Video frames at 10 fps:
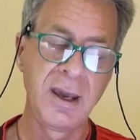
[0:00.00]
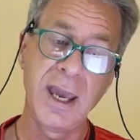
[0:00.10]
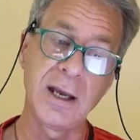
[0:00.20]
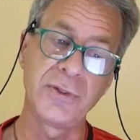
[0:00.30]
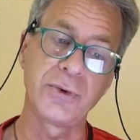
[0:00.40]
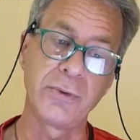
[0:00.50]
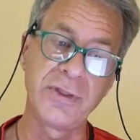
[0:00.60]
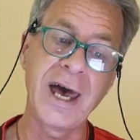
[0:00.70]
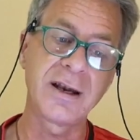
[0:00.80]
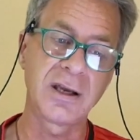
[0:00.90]
And through
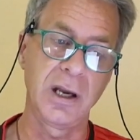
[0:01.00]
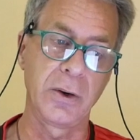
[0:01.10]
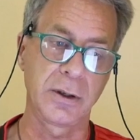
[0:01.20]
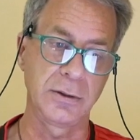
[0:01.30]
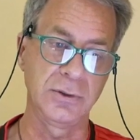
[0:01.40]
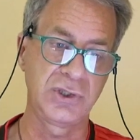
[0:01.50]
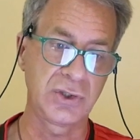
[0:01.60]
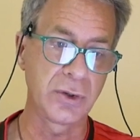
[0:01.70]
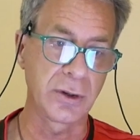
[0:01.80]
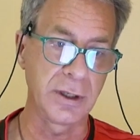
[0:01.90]
that character's
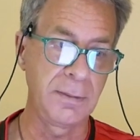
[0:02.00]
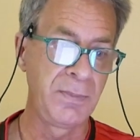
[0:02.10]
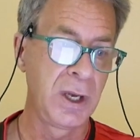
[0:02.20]
story,